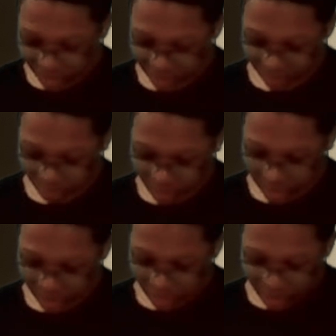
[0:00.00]
and the
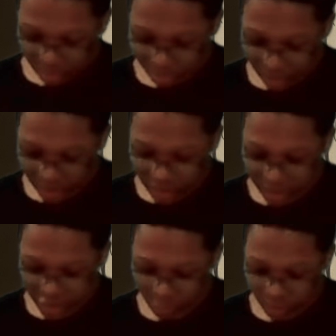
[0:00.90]
minute
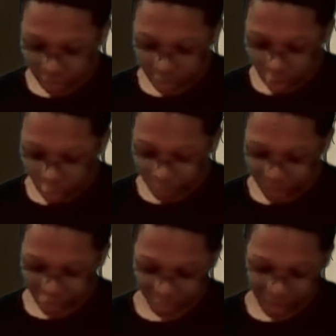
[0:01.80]
Mayella Ewell
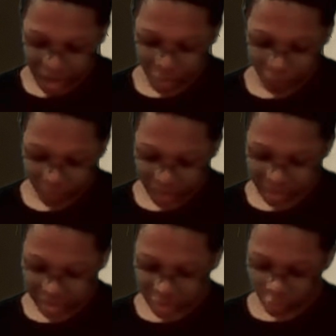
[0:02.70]
opened her mouth
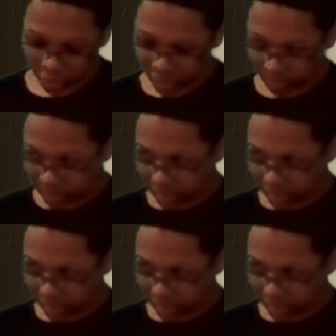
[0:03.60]
and screamed.